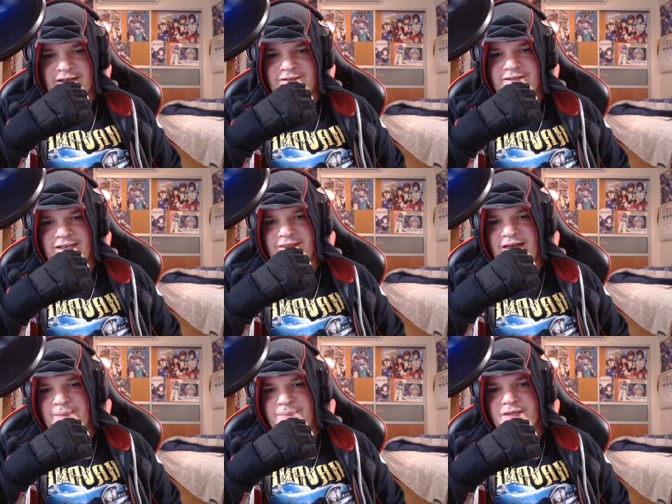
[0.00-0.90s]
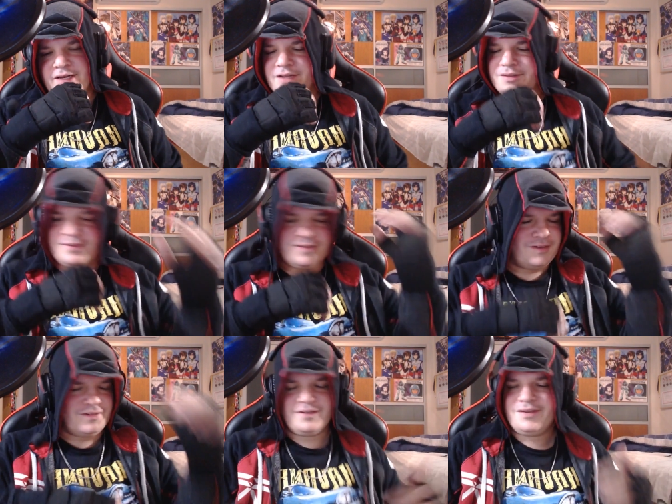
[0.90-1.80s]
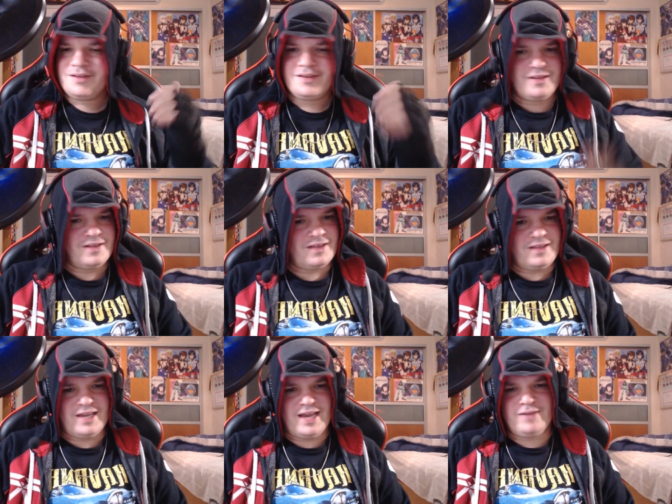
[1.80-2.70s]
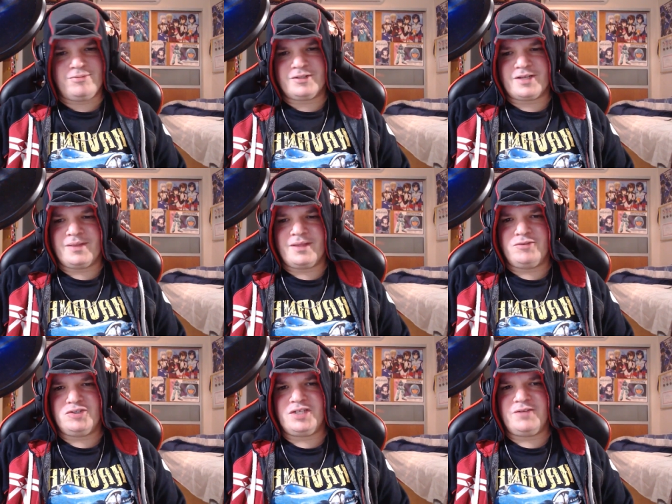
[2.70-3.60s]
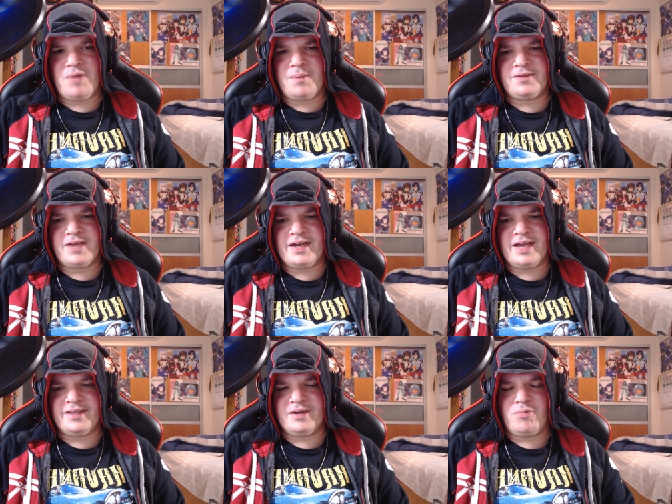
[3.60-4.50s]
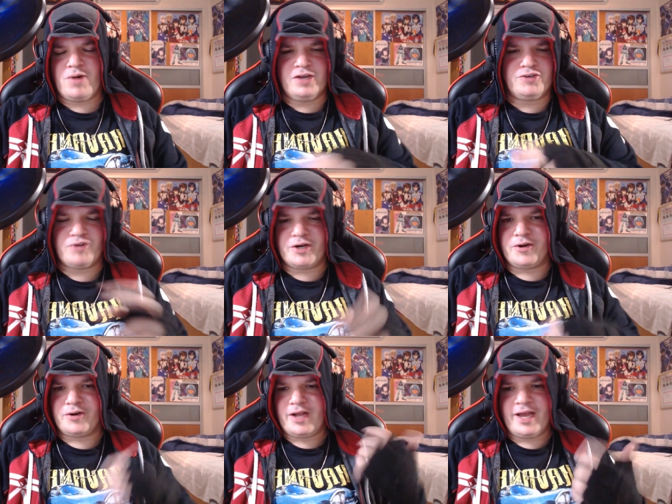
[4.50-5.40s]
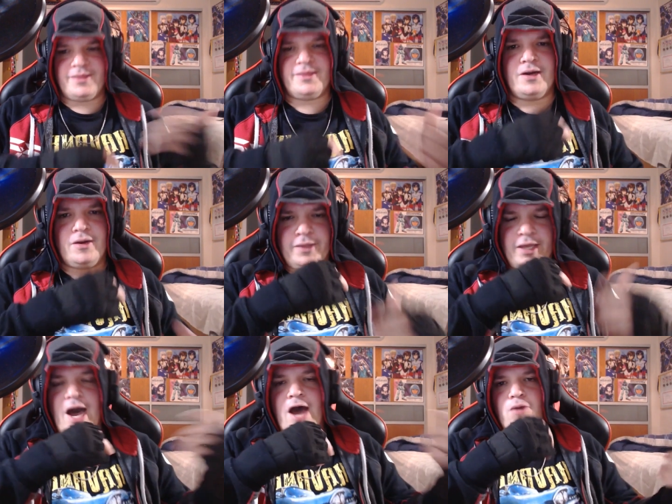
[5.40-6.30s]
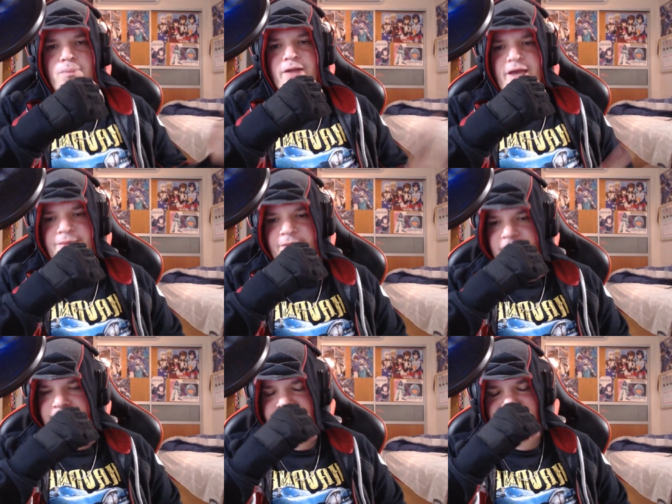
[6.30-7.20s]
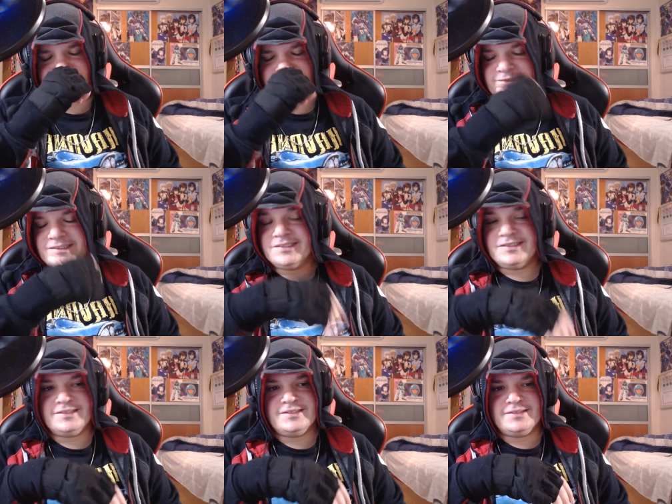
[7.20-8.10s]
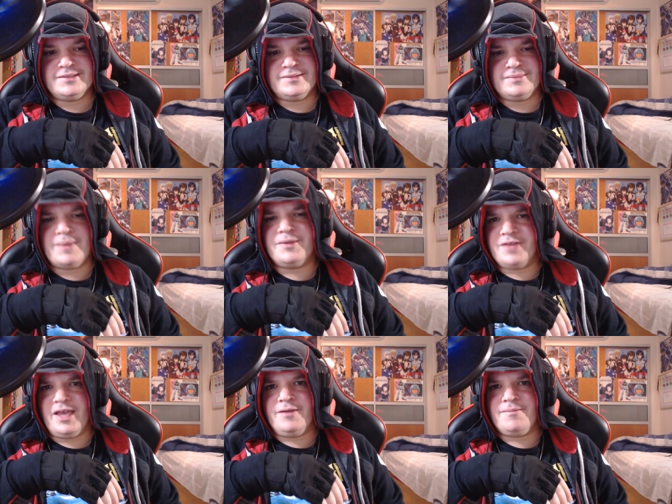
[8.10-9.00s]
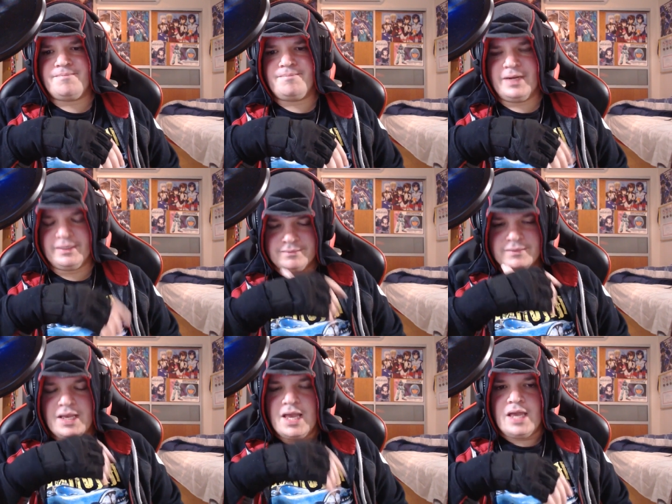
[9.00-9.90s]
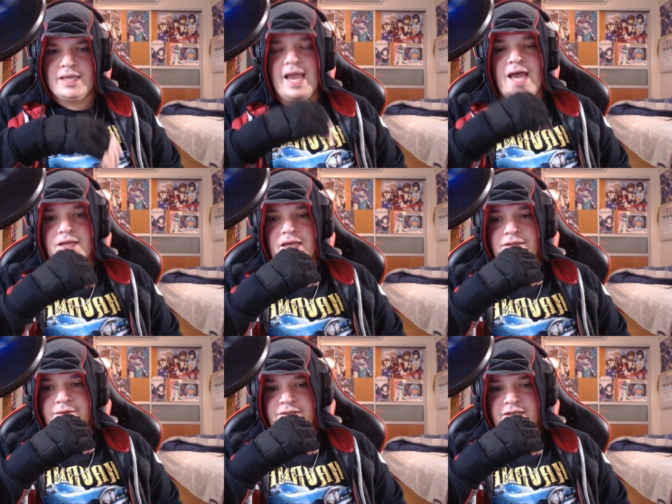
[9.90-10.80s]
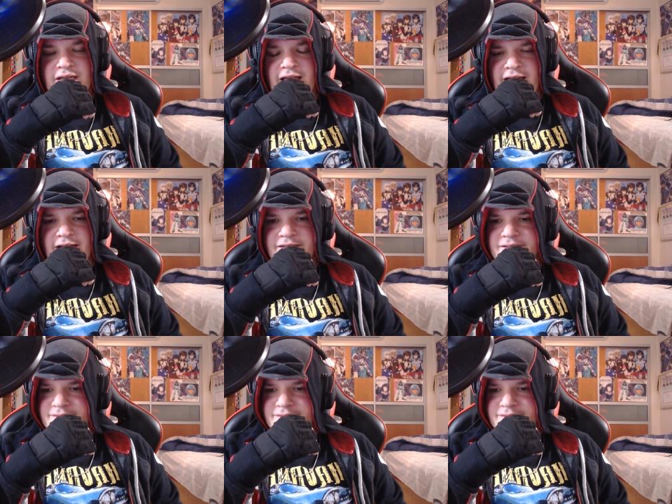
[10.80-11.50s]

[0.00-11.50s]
see that because, yeah, it was on the Rooster Teeth website, and I didn't want to trigger like the the autoplay thing. My mistake. But yeah, yeah, 17, and